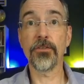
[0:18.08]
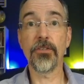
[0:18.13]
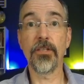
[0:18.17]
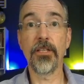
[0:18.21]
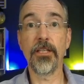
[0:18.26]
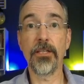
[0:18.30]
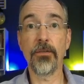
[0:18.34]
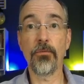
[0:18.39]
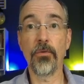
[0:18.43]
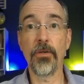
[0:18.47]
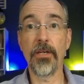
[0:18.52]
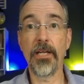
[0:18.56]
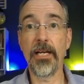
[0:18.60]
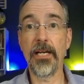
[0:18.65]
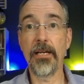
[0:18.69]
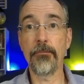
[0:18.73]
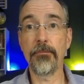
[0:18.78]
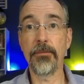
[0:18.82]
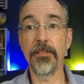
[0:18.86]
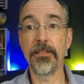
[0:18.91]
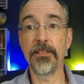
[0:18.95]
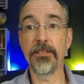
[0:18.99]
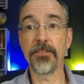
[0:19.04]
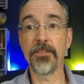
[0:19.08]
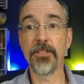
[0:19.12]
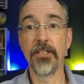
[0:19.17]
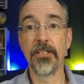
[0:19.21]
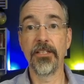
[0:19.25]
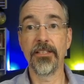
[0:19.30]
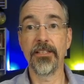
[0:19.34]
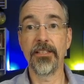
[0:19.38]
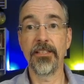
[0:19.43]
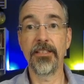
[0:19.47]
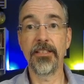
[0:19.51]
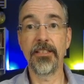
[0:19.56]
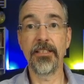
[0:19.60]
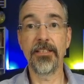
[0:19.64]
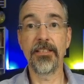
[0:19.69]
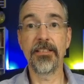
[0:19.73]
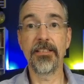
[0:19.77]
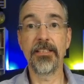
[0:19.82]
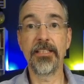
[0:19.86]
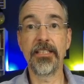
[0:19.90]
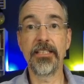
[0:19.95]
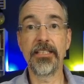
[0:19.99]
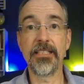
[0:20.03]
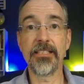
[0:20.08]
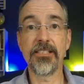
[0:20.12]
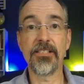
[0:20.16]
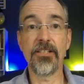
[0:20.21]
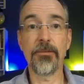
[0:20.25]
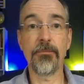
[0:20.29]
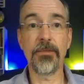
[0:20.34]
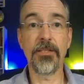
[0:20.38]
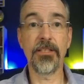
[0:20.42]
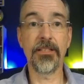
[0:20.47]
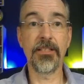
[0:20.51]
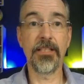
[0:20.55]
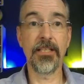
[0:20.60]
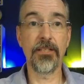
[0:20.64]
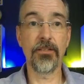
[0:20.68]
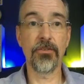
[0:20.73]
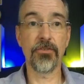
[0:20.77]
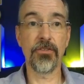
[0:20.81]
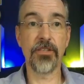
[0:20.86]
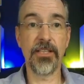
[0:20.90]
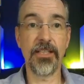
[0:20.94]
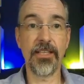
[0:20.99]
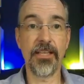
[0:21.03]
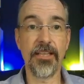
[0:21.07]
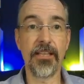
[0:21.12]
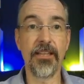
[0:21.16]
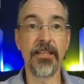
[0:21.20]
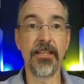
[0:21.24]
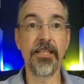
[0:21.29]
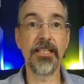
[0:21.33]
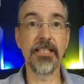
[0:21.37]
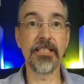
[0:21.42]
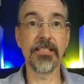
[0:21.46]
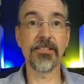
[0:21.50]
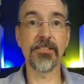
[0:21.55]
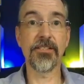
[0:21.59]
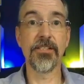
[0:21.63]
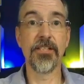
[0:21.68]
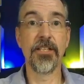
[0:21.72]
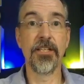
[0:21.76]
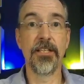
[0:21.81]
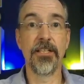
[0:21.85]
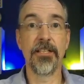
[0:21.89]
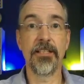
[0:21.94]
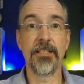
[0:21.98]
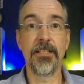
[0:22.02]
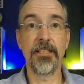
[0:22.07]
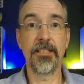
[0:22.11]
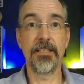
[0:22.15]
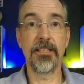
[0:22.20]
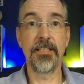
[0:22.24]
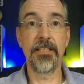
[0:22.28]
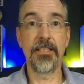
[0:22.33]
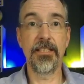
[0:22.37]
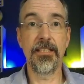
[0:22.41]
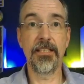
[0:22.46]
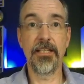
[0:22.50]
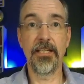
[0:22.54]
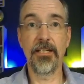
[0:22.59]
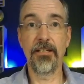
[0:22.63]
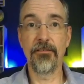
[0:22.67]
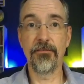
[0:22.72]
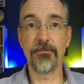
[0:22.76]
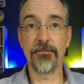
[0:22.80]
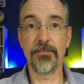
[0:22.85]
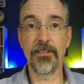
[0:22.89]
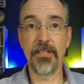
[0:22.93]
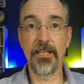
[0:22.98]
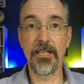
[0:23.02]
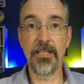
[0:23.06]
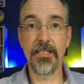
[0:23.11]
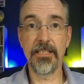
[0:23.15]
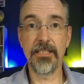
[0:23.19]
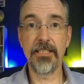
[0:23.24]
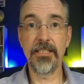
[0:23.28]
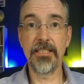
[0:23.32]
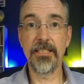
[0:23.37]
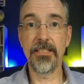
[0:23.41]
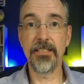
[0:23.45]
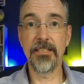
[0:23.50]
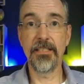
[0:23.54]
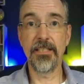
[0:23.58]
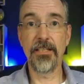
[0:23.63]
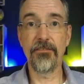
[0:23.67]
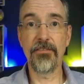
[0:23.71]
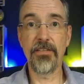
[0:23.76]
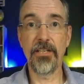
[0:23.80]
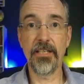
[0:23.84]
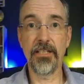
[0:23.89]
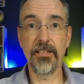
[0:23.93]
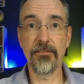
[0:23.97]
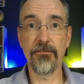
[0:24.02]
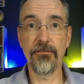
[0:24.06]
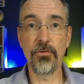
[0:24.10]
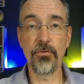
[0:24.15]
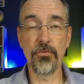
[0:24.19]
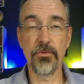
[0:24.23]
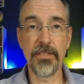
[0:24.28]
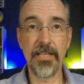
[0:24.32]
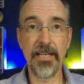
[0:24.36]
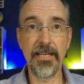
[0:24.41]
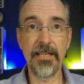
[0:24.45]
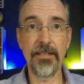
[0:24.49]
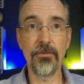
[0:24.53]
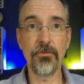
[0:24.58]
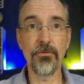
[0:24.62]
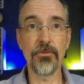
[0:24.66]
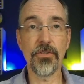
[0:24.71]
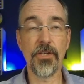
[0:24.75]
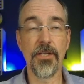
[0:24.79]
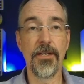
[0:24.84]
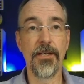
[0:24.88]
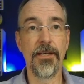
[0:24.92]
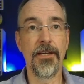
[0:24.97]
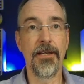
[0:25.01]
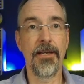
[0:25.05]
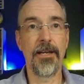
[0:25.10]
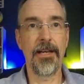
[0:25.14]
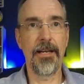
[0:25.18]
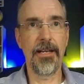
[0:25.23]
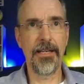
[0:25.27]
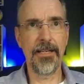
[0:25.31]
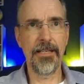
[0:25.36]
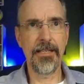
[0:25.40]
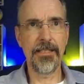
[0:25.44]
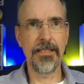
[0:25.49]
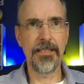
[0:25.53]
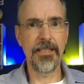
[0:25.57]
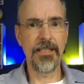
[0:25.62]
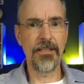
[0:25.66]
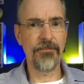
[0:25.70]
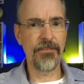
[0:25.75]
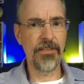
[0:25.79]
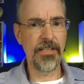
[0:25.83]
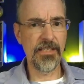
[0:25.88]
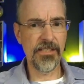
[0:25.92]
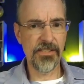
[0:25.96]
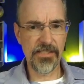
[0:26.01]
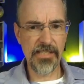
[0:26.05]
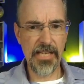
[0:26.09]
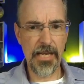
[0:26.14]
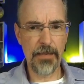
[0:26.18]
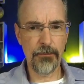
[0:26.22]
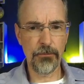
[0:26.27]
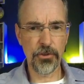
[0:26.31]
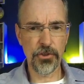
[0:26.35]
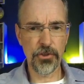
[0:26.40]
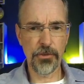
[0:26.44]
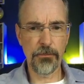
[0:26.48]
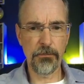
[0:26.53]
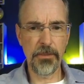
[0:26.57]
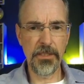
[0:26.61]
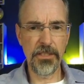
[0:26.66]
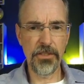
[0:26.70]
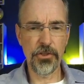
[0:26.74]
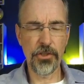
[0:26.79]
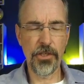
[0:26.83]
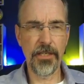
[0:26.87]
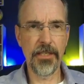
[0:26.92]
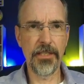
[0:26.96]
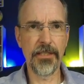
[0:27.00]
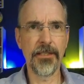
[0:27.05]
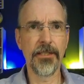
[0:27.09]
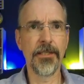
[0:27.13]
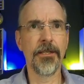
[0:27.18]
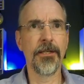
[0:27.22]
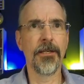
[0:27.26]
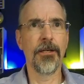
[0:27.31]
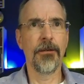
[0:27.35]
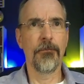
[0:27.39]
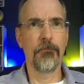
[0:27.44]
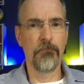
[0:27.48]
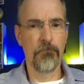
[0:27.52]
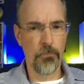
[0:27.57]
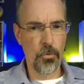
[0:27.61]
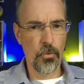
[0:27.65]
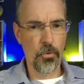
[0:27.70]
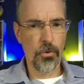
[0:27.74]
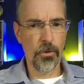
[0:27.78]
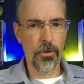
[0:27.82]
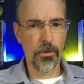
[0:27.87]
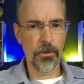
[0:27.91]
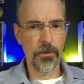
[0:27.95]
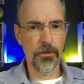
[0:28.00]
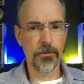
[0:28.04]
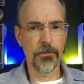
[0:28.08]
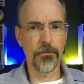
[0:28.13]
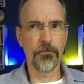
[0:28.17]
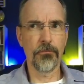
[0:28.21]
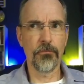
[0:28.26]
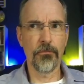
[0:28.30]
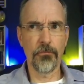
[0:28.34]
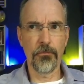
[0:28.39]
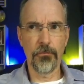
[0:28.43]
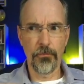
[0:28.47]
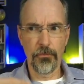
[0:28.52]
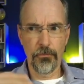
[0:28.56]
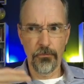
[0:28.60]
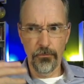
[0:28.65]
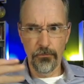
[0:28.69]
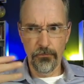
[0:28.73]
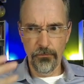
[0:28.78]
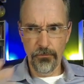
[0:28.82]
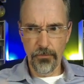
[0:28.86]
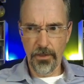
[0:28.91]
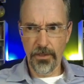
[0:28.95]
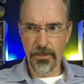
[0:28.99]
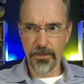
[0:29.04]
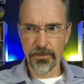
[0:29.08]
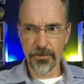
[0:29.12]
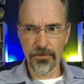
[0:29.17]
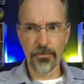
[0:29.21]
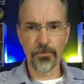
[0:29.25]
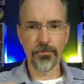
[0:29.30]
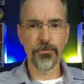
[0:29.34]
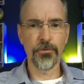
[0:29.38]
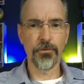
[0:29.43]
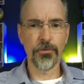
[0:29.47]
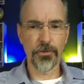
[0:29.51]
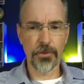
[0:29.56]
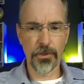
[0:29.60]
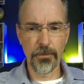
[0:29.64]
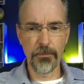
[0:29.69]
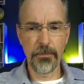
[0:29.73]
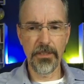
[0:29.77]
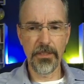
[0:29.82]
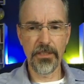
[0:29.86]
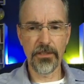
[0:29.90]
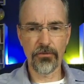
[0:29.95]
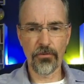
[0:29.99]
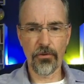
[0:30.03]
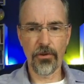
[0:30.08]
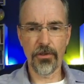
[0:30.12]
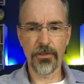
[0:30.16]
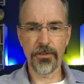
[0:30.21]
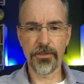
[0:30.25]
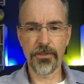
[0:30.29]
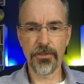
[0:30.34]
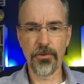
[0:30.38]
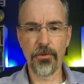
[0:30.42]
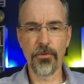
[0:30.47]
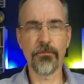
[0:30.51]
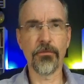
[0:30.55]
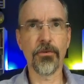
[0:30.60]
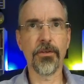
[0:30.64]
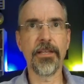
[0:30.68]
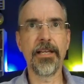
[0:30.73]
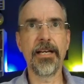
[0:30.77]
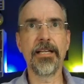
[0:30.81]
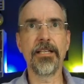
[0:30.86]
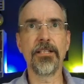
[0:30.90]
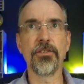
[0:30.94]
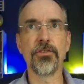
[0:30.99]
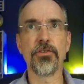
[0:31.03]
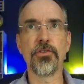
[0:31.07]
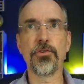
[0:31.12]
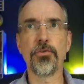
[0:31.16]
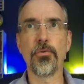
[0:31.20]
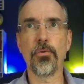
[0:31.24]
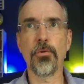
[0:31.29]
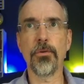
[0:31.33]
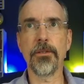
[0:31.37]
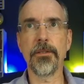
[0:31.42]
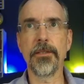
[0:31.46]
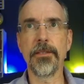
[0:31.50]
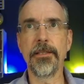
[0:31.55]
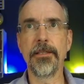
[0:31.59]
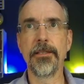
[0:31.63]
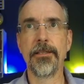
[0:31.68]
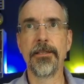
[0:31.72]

like what happened is that they did something that looks like this, that they have gone in and they've taken a few towns, and if they establish a beachhead, more soldiers could be crossing over that shortly,